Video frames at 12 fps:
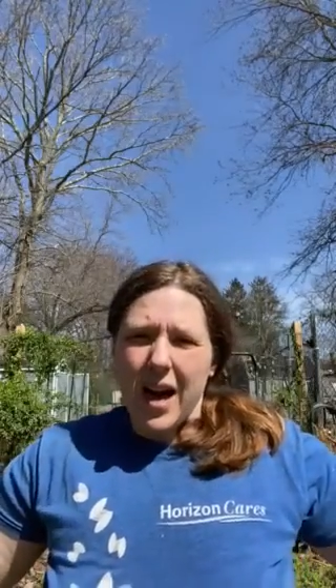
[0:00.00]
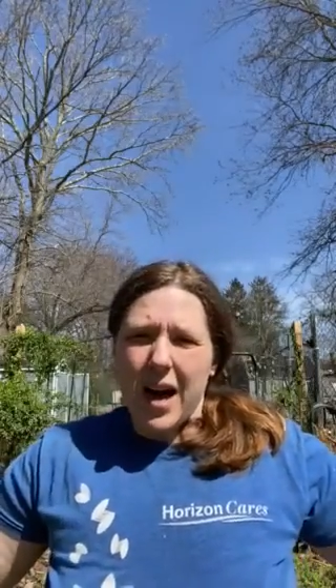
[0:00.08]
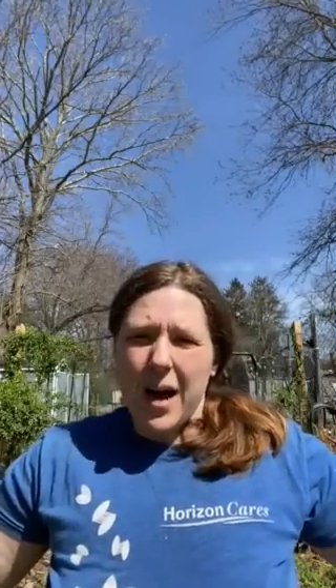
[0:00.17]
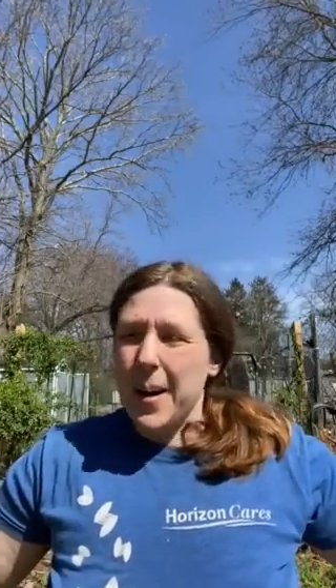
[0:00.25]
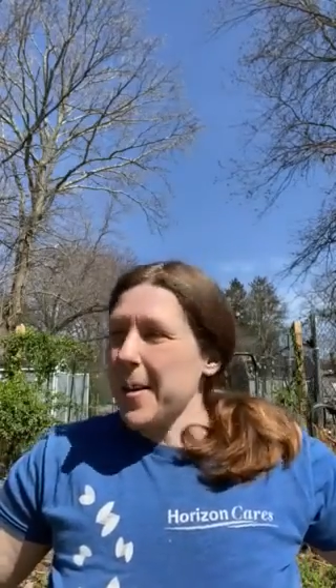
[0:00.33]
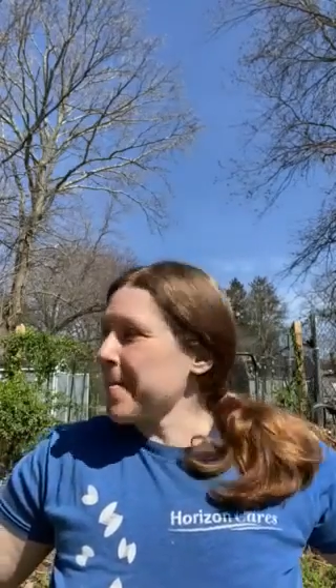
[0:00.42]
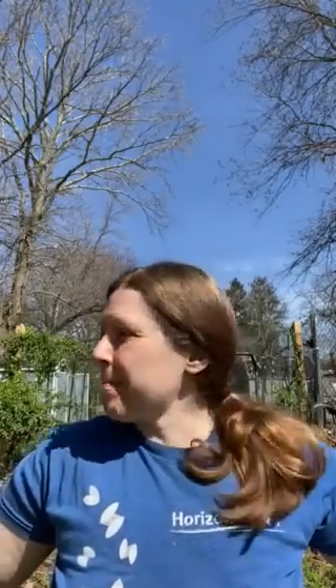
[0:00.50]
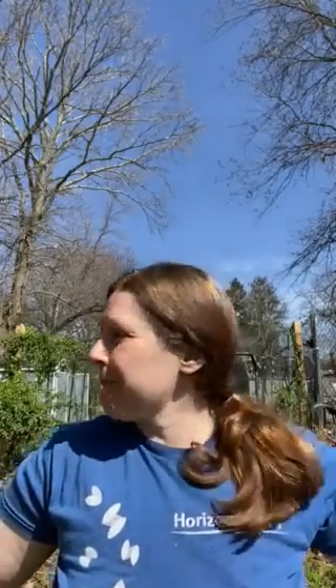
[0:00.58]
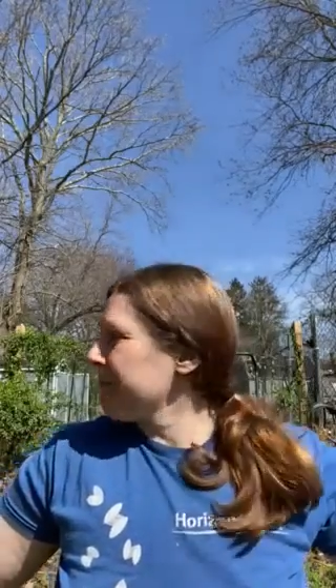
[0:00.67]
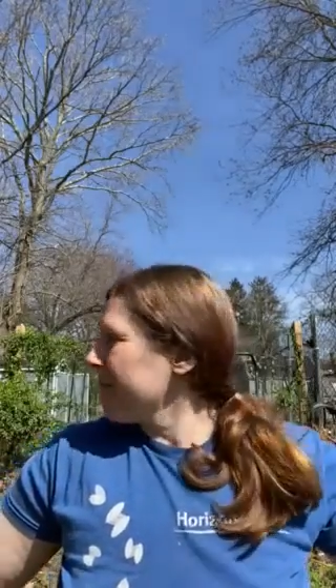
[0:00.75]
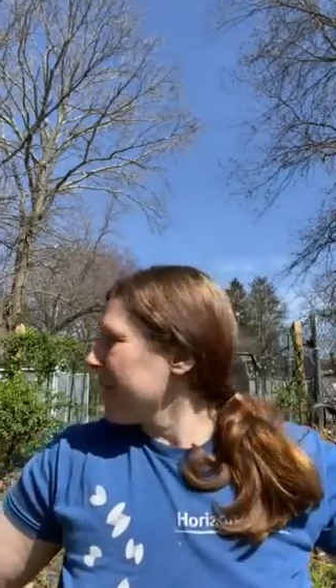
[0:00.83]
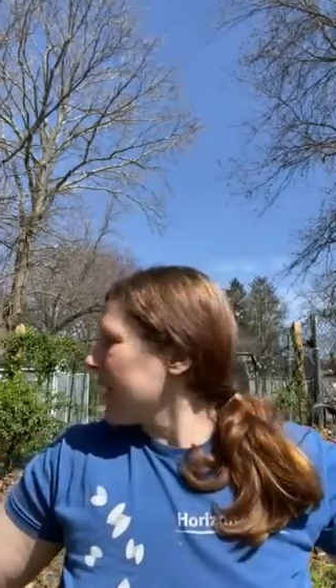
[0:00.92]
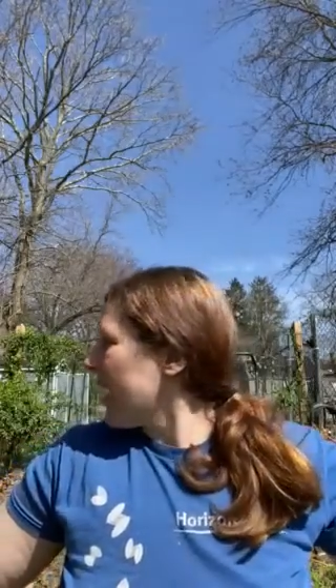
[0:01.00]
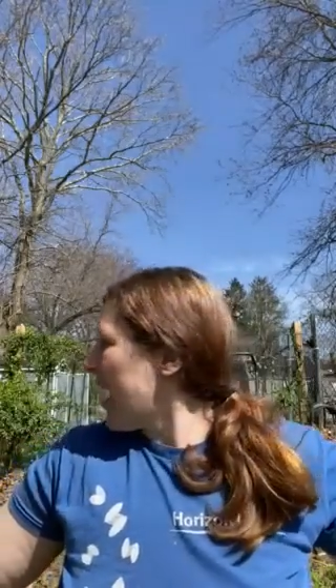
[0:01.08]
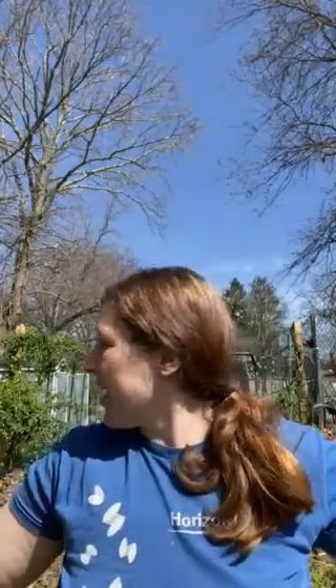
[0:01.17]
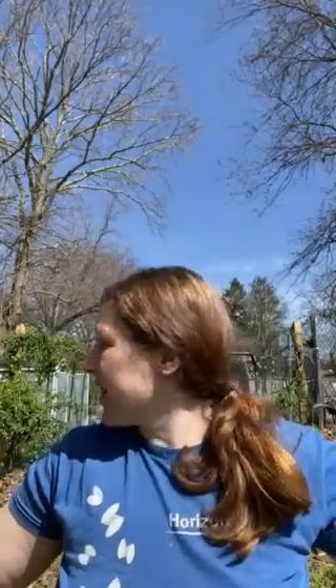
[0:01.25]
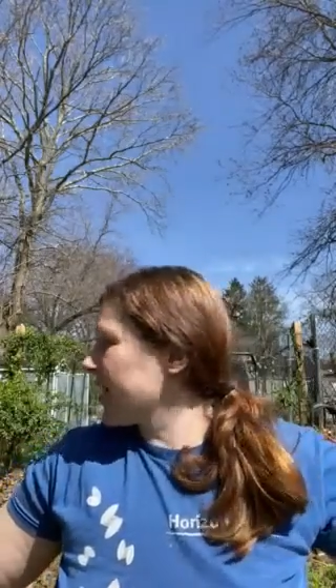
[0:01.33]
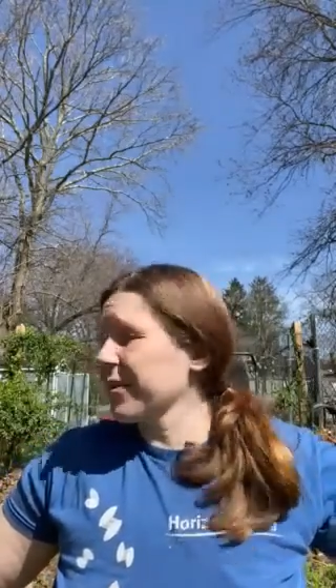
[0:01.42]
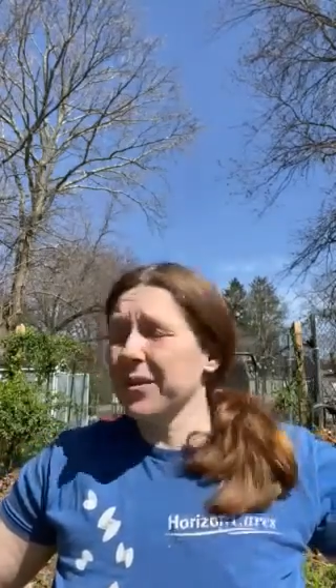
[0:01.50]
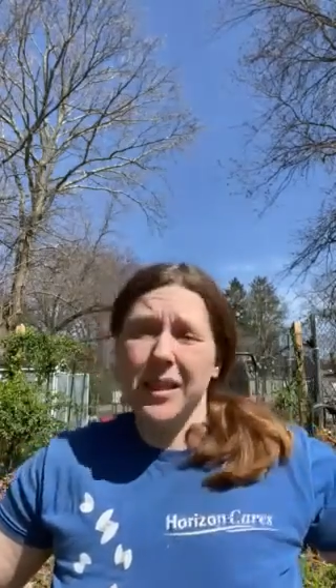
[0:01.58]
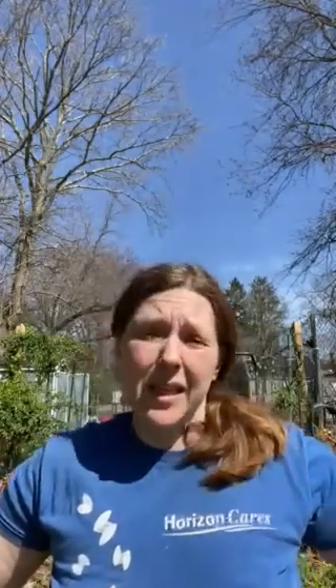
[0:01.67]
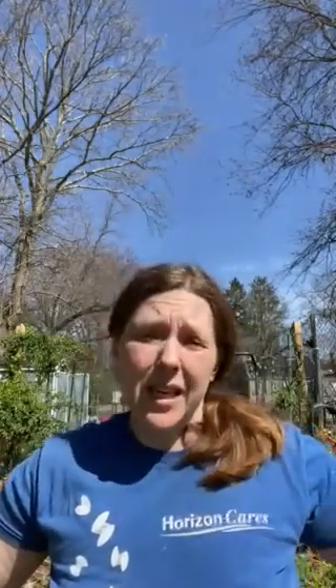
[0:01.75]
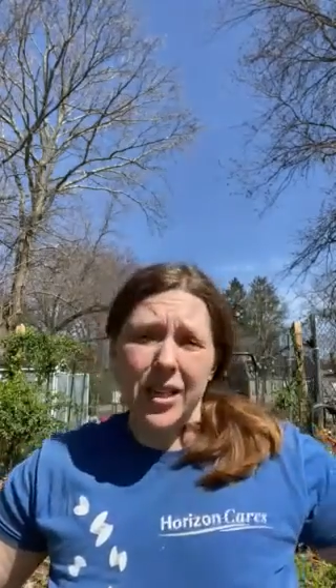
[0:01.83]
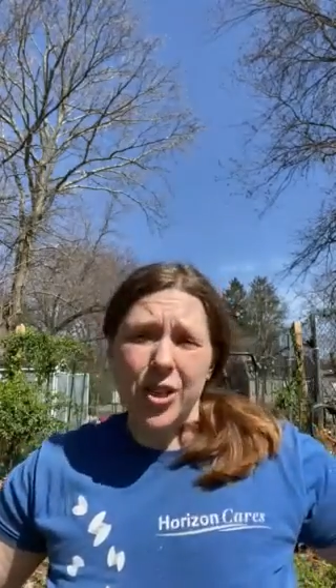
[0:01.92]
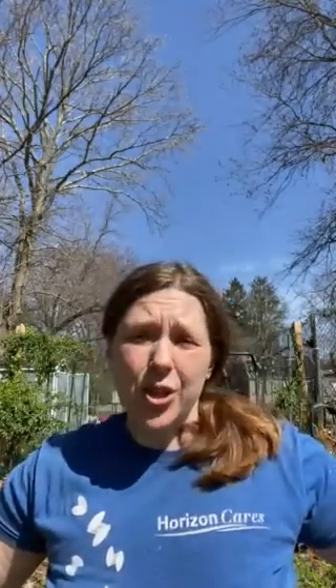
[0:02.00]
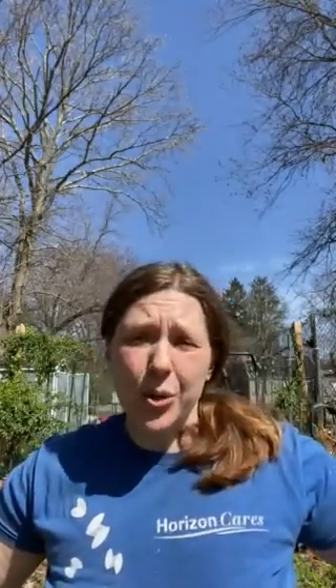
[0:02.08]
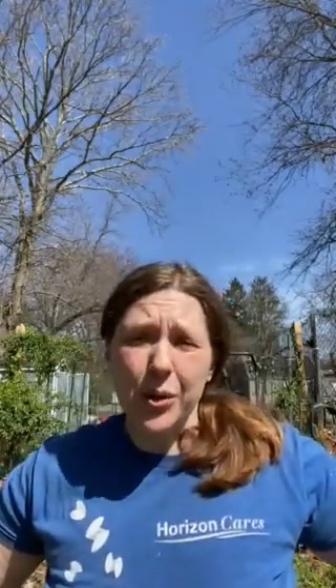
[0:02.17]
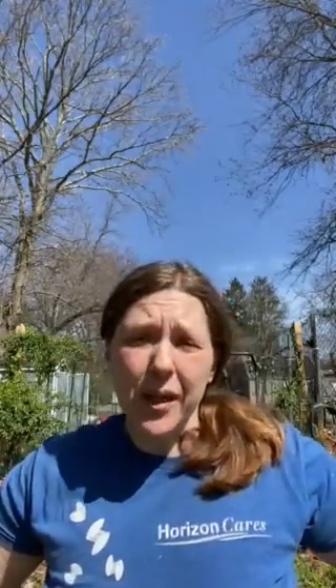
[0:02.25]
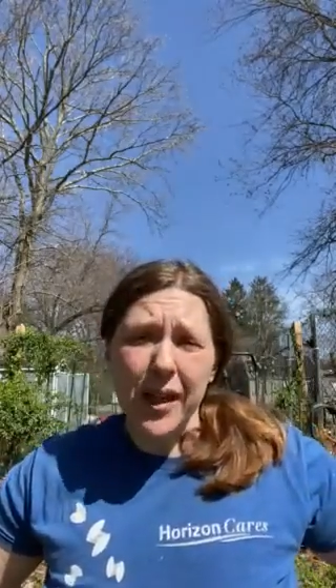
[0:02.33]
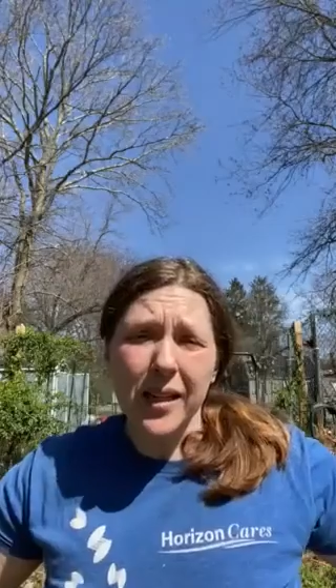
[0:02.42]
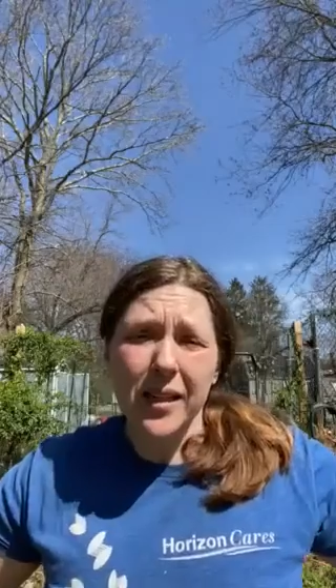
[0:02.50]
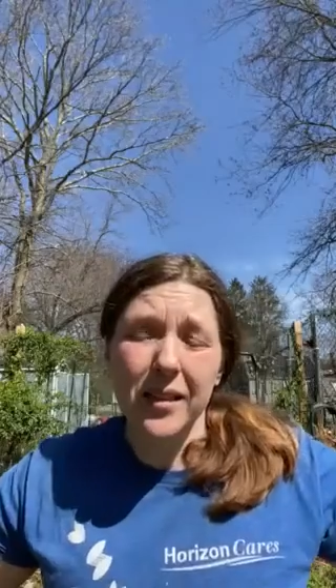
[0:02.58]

I thoroughly enjoy